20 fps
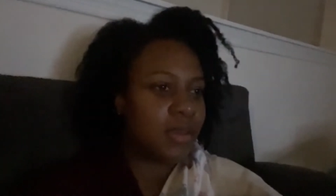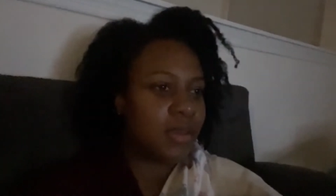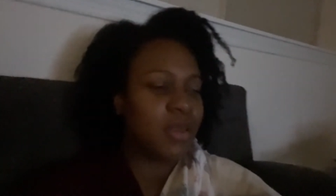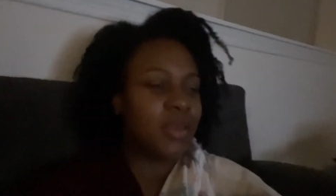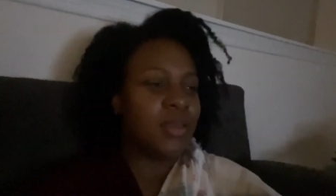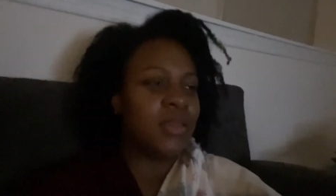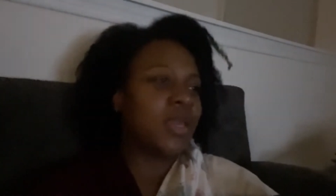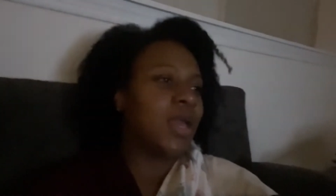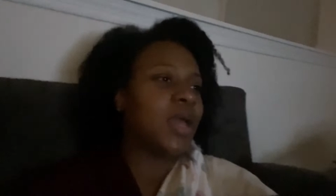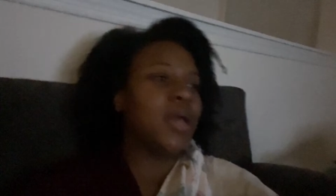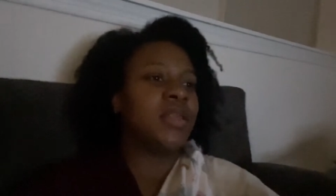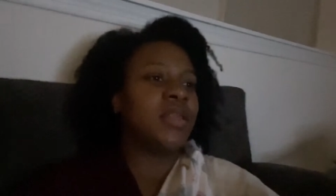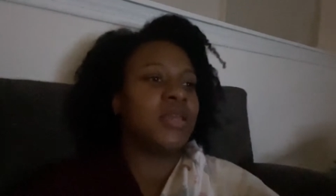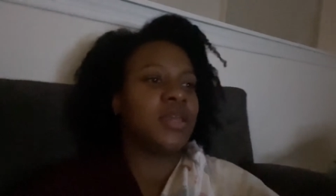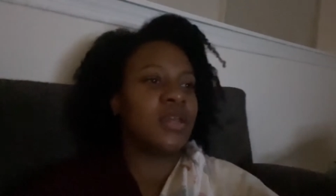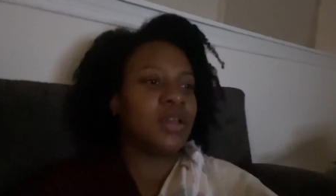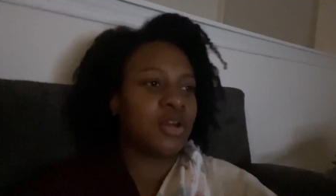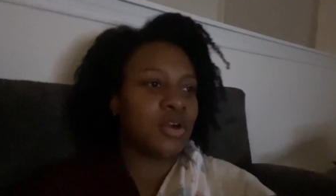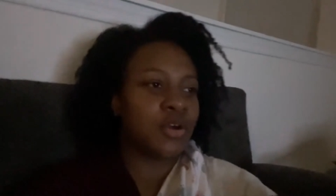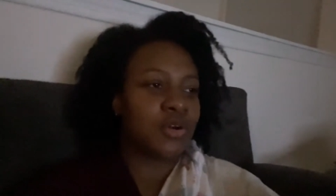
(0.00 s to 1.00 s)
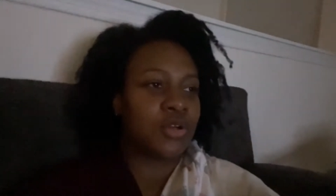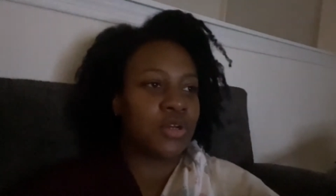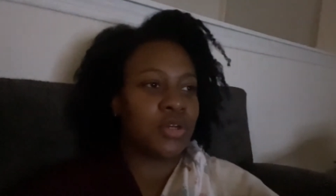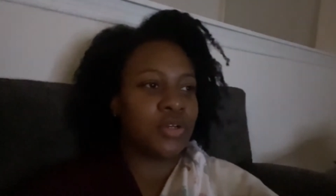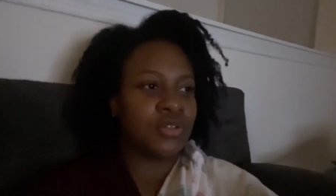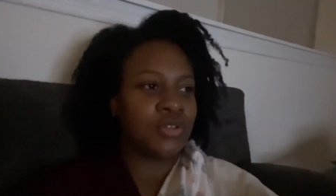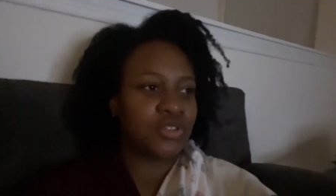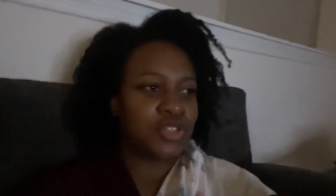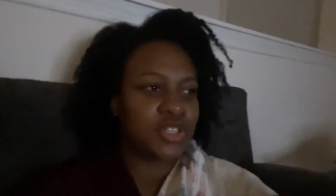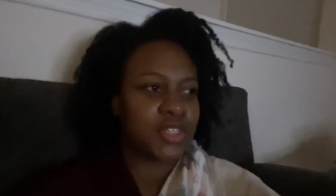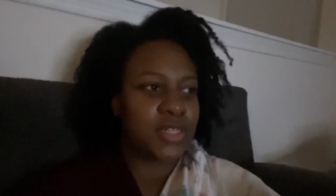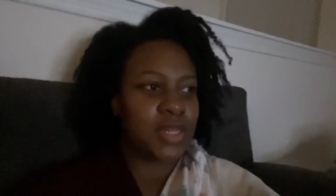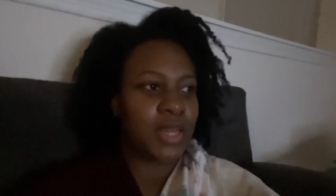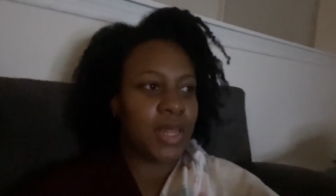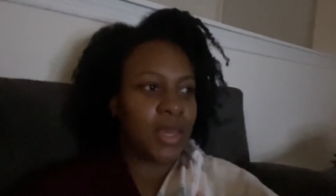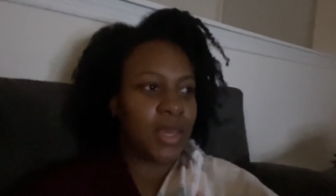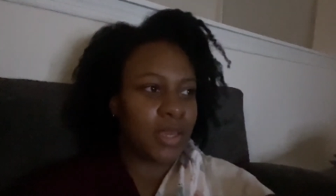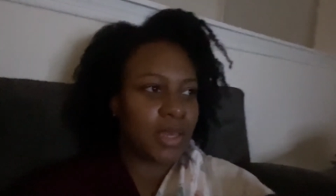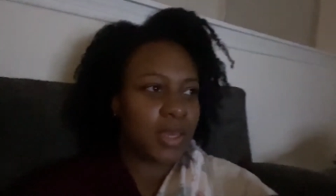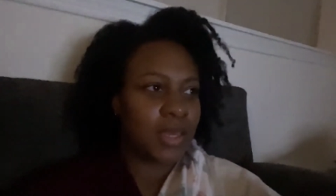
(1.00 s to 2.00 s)
Yanni and Coco, just
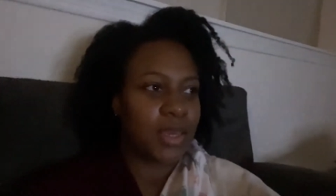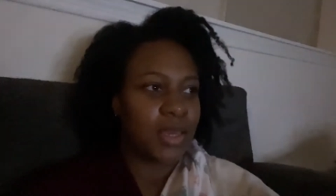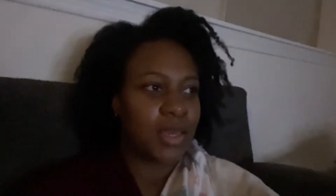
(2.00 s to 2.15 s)
like